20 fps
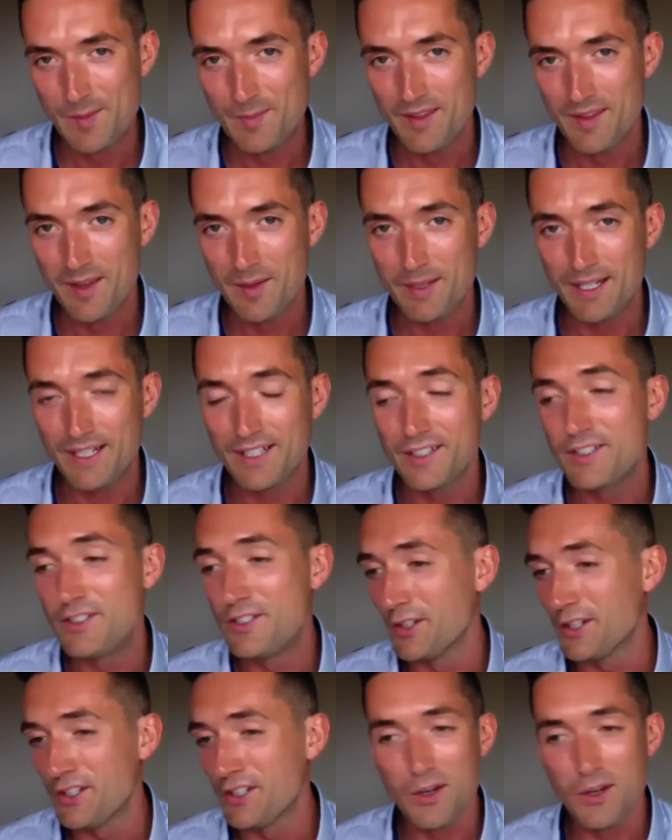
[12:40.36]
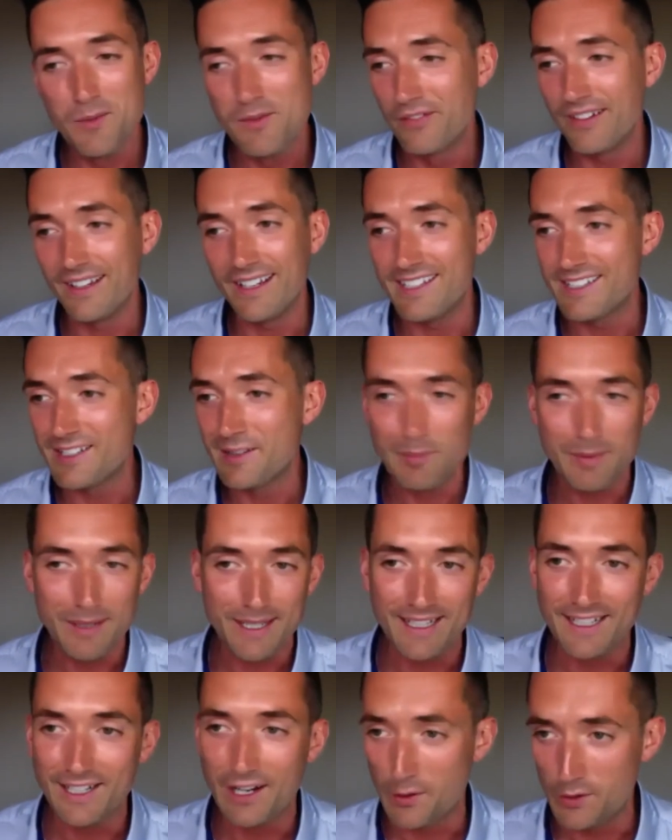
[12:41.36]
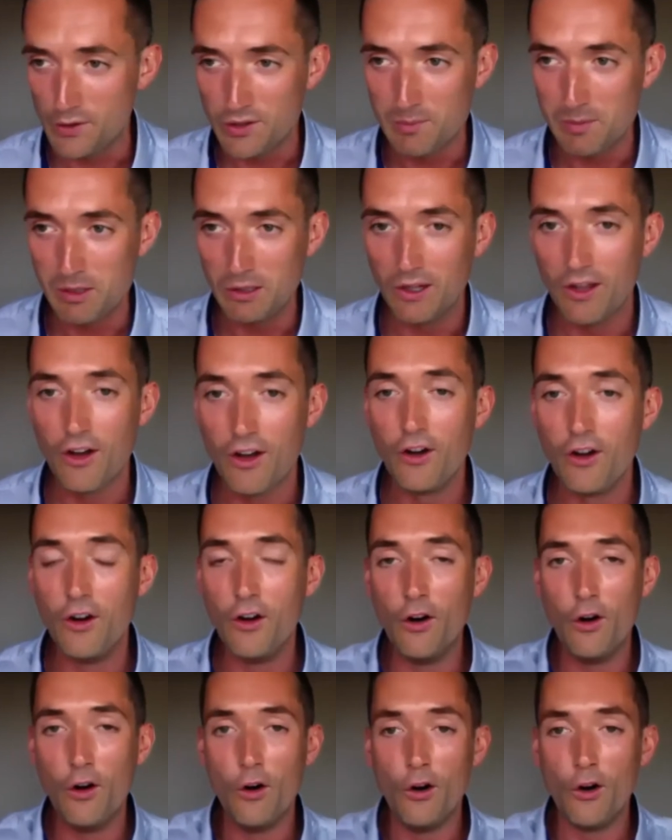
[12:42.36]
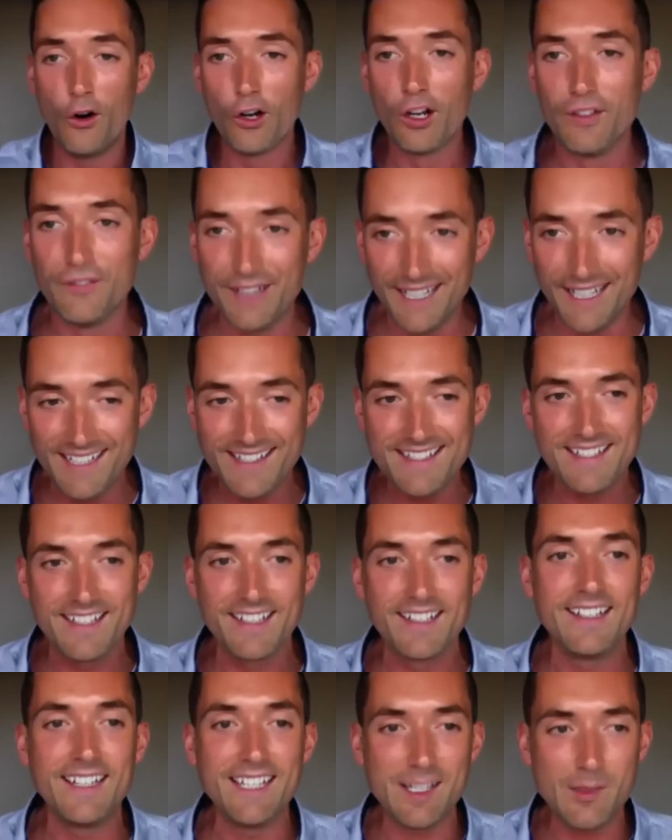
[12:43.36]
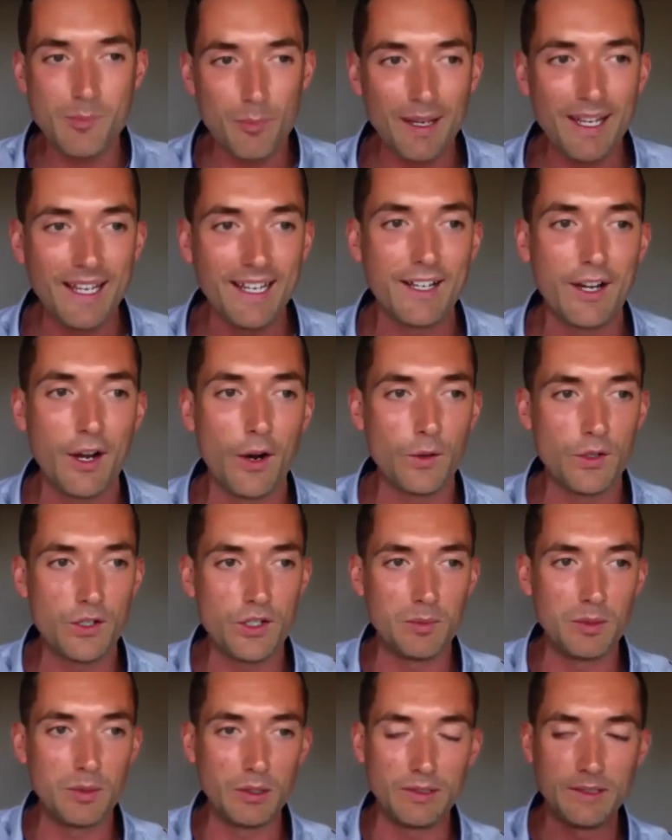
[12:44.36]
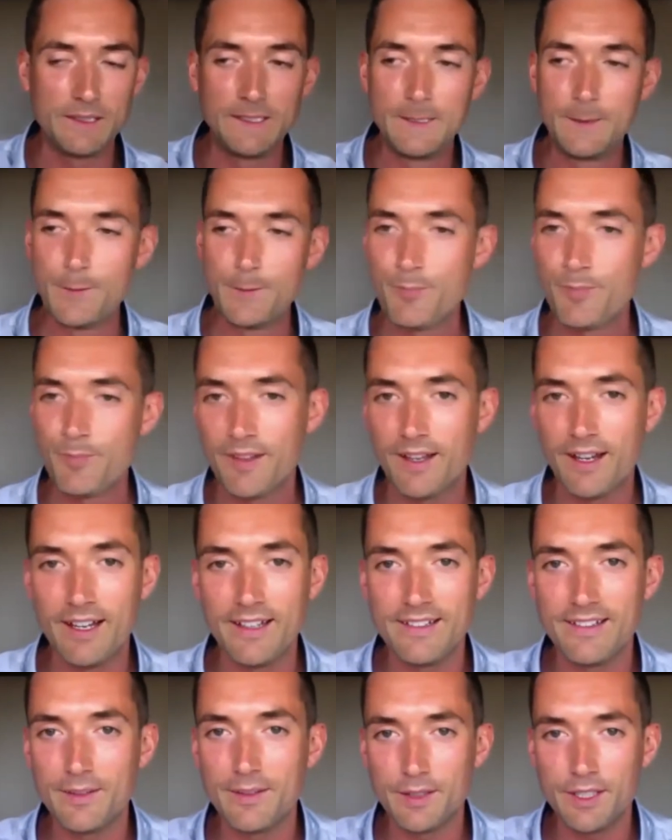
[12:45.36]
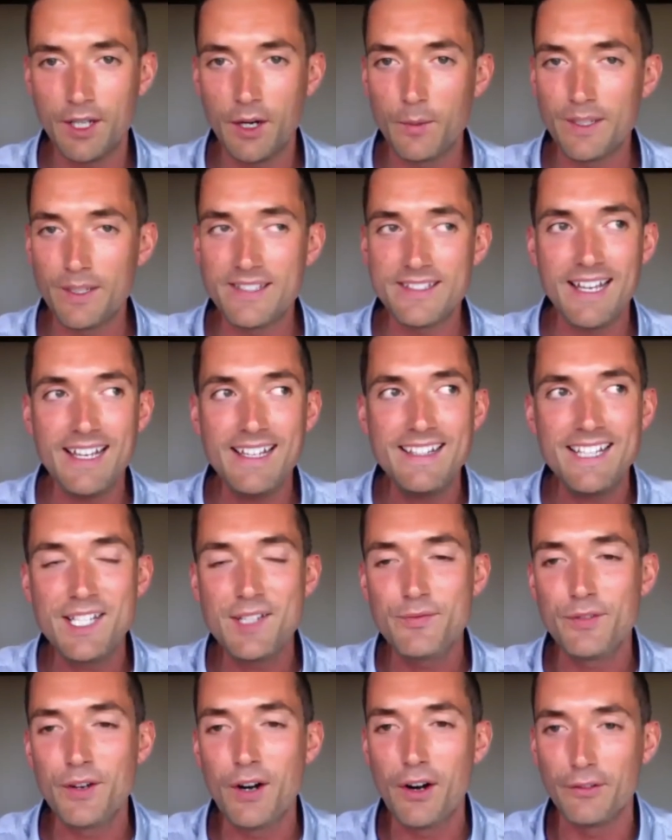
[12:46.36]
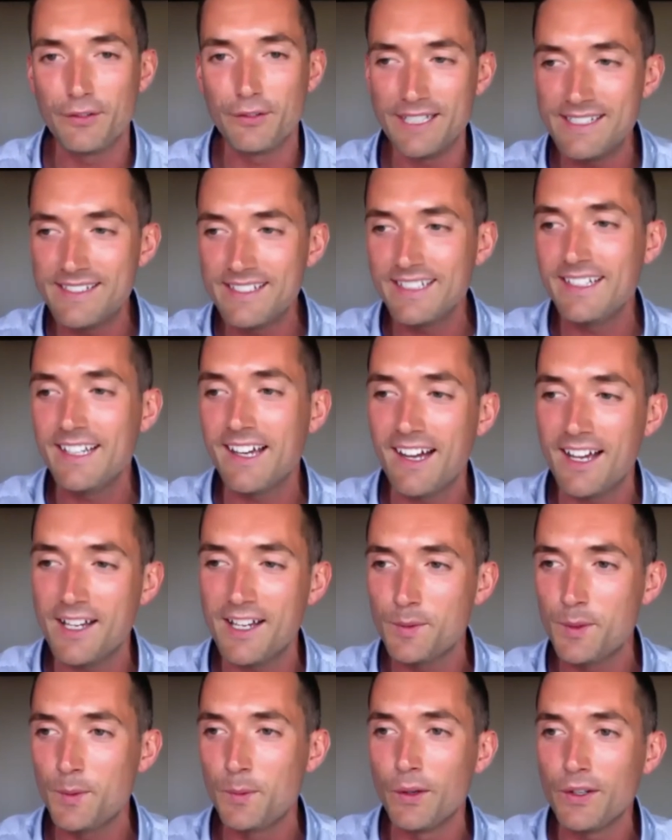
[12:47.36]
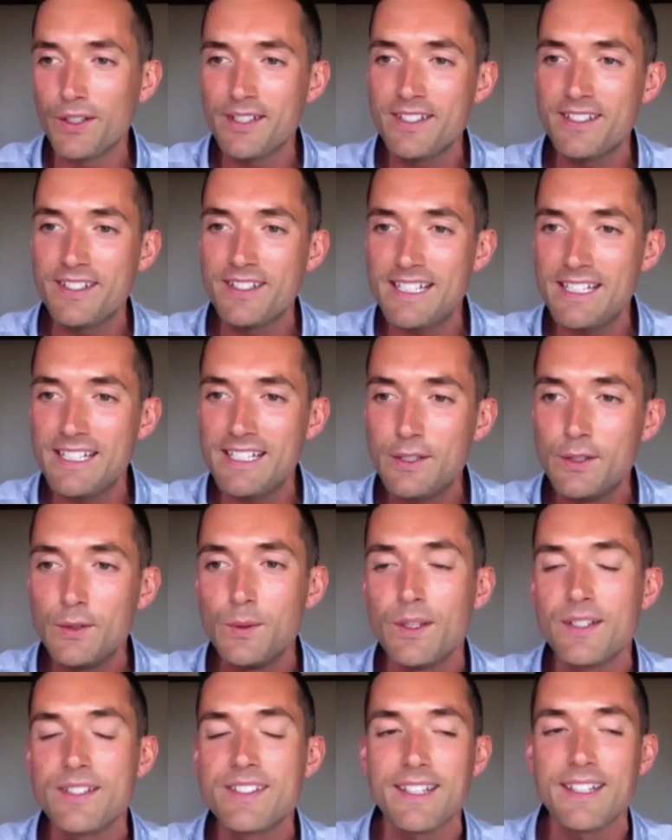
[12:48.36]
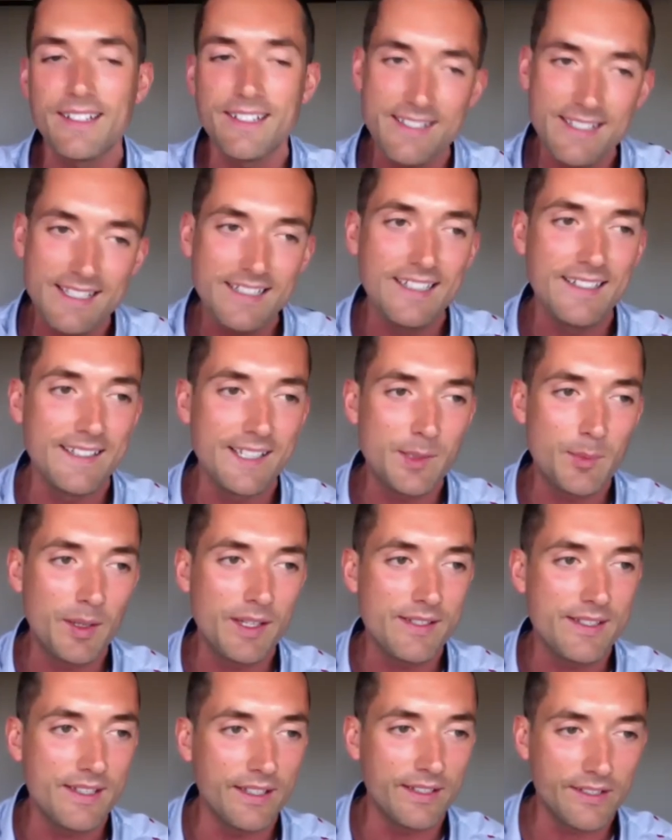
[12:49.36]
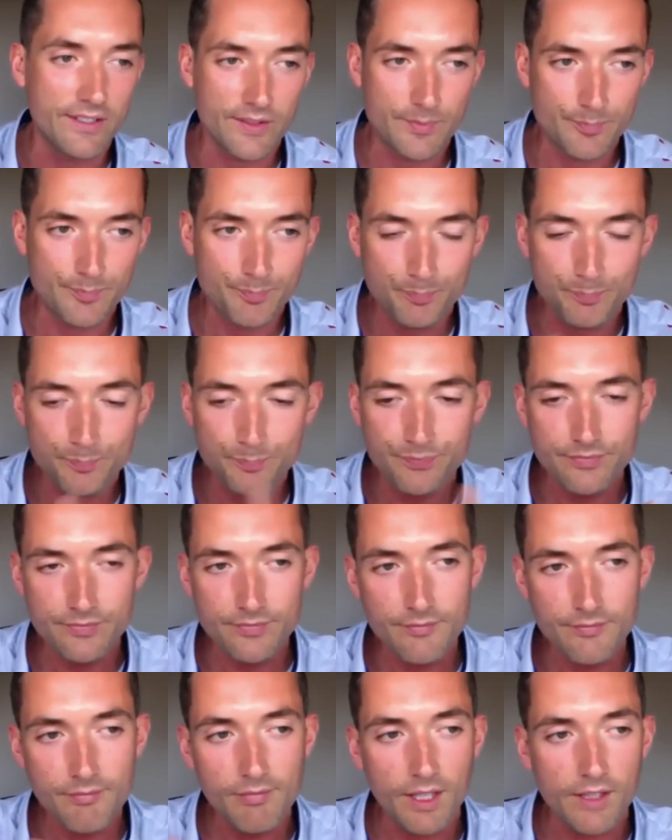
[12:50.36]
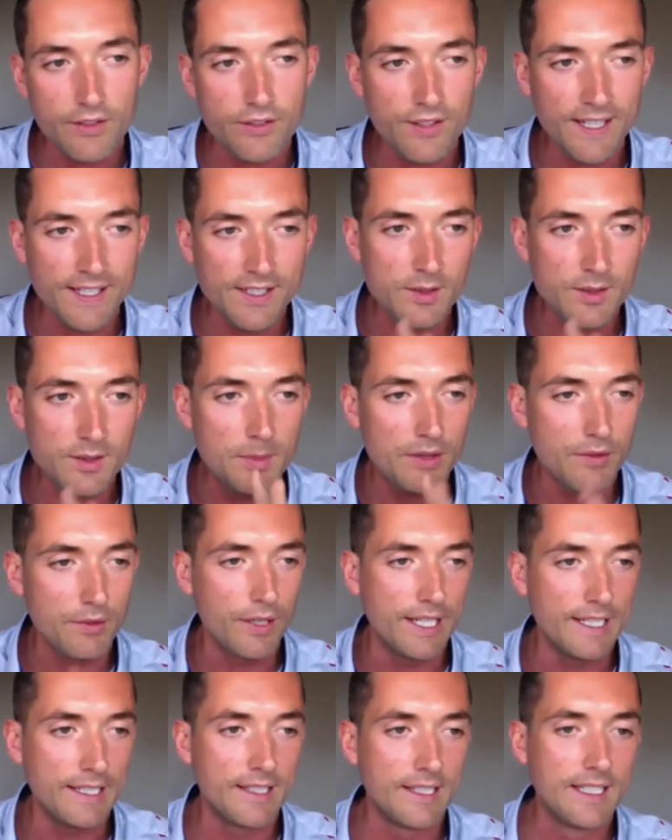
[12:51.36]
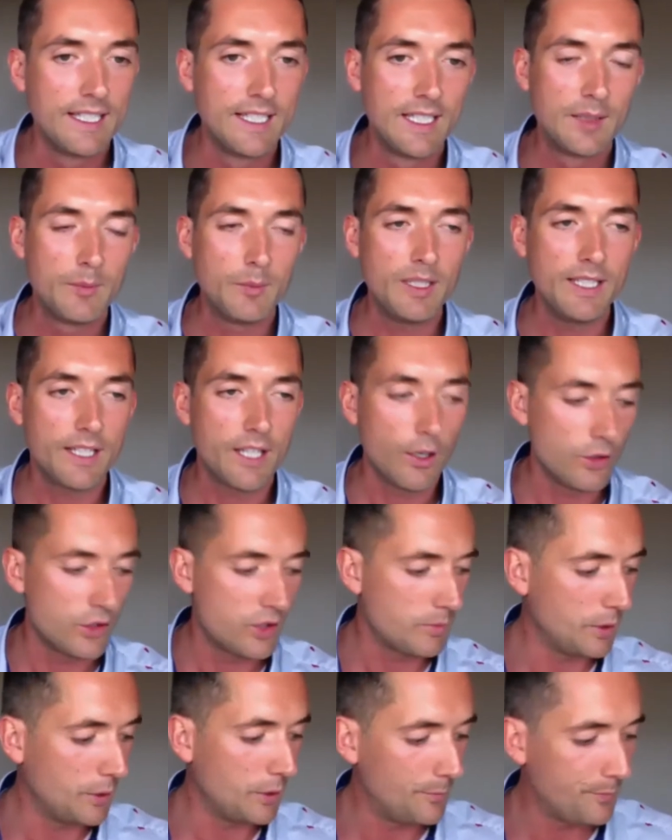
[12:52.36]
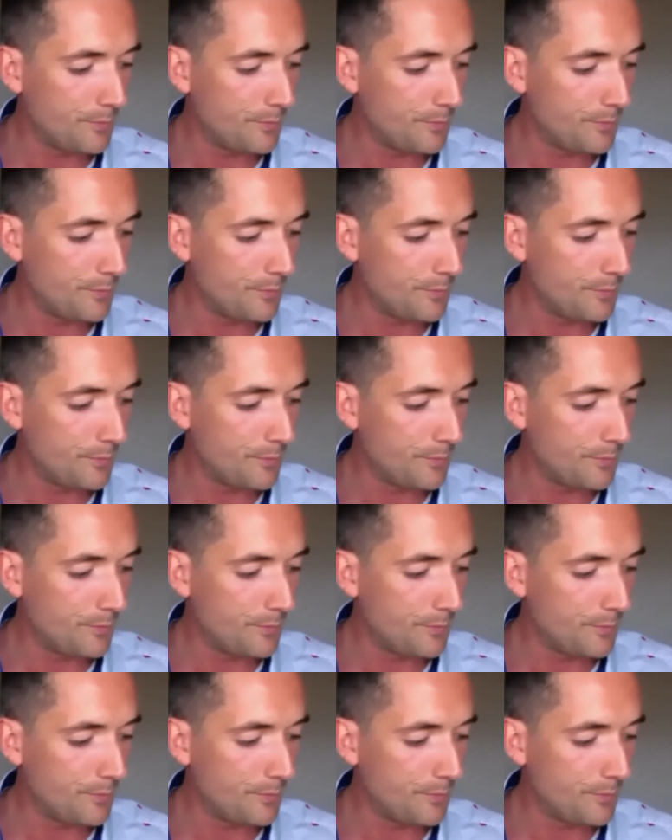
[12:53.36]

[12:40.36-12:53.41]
Because just some of it isn't being coachable. All of it is being coachable. And, you know, we say this for a reason, guys. We want to see you succeed in this business. So that's number 3, being coachable.